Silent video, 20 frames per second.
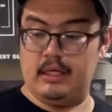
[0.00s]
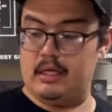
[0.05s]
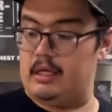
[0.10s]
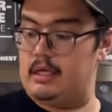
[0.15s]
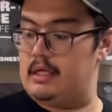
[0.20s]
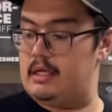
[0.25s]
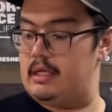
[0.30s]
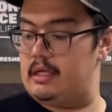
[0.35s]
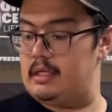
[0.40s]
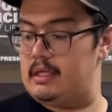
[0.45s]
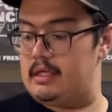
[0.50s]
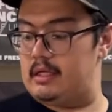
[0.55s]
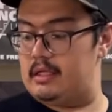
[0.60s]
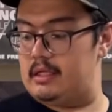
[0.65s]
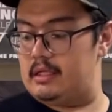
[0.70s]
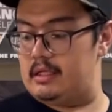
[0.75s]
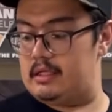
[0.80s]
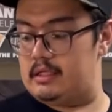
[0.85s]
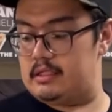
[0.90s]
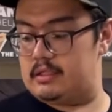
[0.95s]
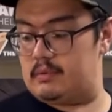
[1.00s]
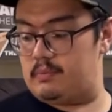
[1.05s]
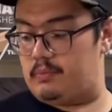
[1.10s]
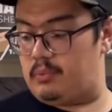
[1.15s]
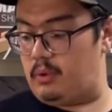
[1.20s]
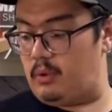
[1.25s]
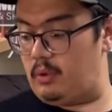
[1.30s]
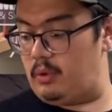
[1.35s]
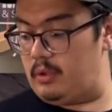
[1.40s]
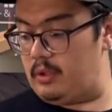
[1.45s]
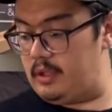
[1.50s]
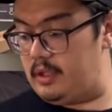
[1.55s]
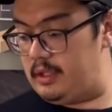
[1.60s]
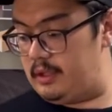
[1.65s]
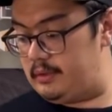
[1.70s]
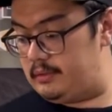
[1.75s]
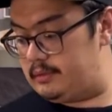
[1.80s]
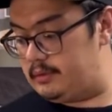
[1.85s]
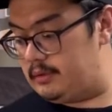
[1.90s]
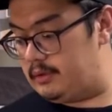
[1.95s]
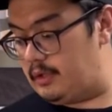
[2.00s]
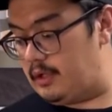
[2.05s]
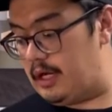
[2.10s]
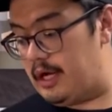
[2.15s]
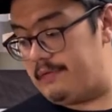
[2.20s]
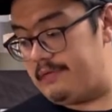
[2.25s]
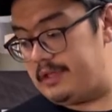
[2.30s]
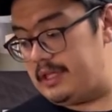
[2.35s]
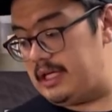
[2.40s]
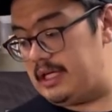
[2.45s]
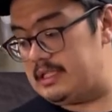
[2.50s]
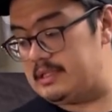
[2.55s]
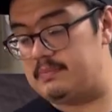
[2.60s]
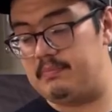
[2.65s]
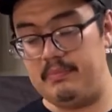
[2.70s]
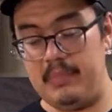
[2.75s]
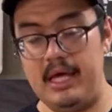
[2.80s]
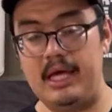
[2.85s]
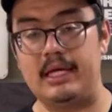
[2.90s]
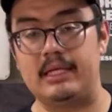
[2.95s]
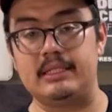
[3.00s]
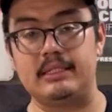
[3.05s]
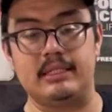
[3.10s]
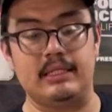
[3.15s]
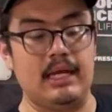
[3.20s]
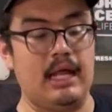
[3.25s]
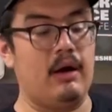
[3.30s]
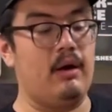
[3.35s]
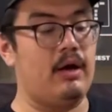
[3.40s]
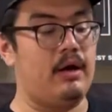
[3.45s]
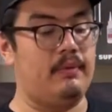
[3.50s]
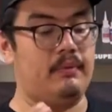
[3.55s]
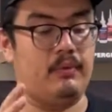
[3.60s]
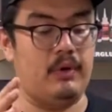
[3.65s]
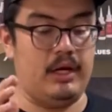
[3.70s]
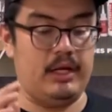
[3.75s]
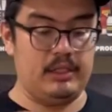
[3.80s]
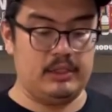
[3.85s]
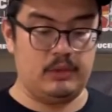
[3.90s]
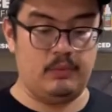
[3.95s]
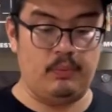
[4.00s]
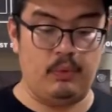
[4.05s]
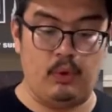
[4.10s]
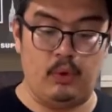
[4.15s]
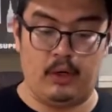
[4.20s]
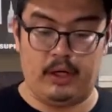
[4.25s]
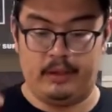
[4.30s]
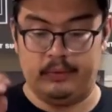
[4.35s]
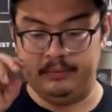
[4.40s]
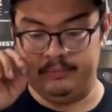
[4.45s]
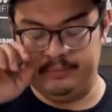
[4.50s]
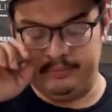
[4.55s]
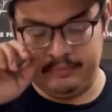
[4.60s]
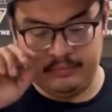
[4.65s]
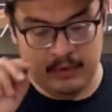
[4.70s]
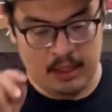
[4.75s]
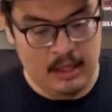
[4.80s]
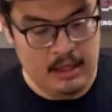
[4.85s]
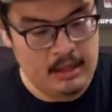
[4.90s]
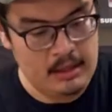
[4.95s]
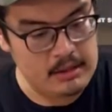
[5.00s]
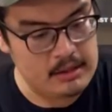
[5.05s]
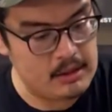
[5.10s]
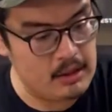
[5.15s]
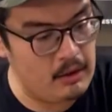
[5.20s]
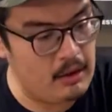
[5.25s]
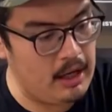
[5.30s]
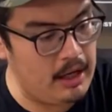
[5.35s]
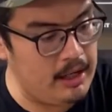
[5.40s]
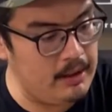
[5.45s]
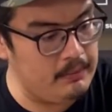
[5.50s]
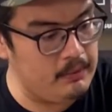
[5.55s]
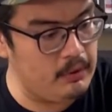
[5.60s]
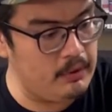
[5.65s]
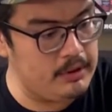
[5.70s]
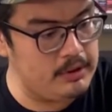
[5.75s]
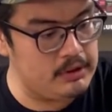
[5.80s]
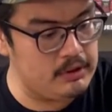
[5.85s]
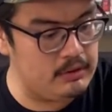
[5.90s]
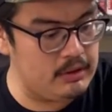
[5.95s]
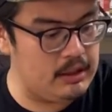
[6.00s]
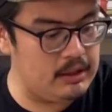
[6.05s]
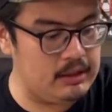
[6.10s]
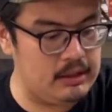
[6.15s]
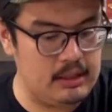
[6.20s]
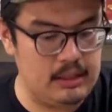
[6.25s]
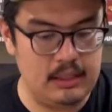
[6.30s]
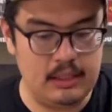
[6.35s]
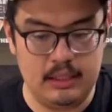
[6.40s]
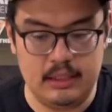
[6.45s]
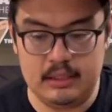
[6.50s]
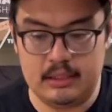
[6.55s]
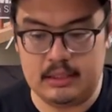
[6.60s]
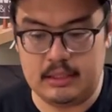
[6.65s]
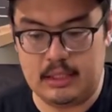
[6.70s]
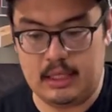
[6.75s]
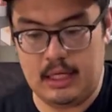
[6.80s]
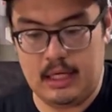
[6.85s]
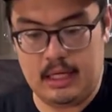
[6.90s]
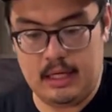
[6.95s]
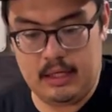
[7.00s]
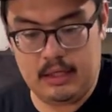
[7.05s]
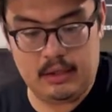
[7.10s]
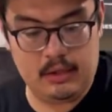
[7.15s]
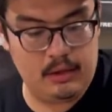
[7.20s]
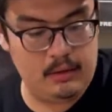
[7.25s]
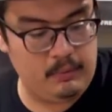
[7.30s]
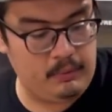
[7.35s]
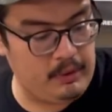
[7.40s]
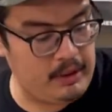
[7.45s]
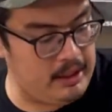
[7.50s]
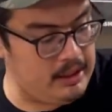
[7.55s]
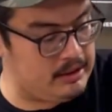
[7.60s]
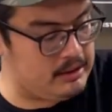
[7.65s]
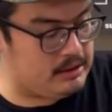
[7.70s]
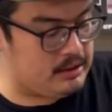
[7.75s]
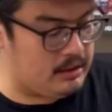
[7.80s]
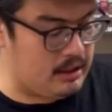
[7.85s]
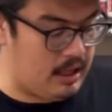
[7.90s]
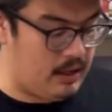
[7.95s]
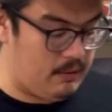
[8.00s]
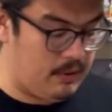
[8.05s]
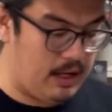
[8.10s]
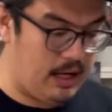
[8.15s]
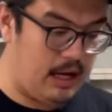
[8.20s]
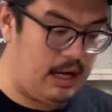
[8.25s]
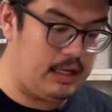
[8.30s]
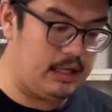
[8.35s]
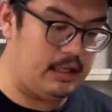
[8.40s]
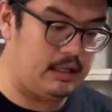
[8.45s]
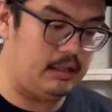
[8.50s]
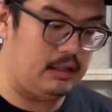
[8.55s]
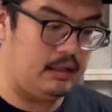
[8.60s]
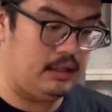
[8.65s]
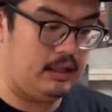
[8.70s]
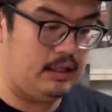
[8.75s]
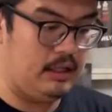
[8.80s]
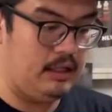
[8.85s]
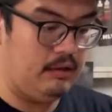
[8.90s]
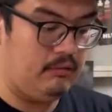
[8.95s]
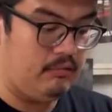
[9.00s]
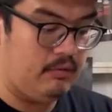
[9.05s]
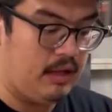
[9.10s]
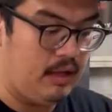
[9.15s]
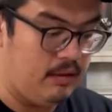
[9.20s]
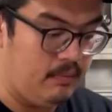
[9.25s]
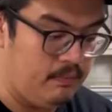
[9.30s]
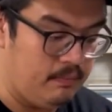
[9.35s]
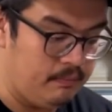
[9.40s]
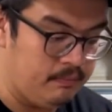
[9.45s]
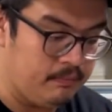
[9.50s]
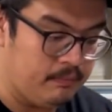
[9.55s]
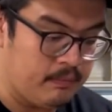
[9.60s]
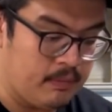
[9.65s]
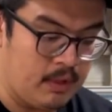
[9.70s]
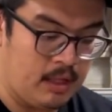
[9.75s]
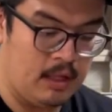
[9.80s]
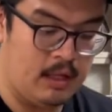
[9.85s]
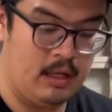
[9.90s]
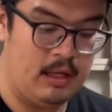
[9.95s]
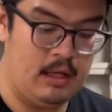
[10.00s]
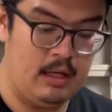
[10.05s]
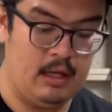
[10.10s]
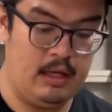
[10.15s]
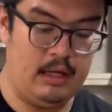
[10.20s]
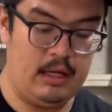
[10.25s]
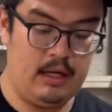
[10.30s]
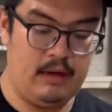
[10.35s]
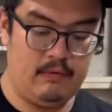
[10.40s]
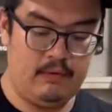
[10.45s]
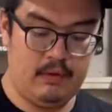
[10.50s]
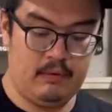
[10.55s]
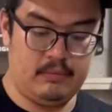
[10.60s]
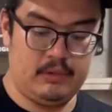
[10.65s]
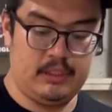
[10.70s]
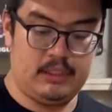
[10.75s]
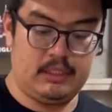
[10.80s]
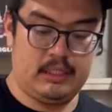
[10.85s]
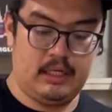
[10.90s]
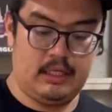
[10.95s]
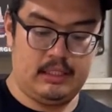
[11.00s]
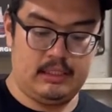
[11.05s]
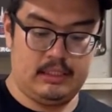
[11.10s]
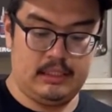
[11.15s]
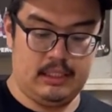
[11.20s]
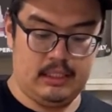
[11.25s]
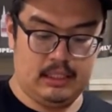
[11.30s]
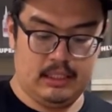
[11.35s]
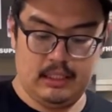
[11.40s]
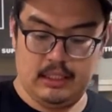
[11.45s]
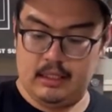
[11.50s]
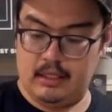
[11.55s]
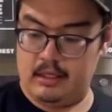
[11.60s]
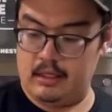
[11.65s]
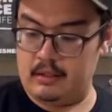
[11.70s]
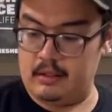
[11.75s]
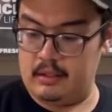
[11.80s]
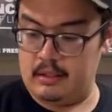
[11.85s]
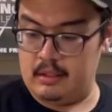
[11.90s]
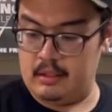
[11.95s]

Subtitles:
is poured, or everything is mixed. Now I'm ready to pour. So I'm going to get these at a good place so that way I can leave them and have them just kind of sit here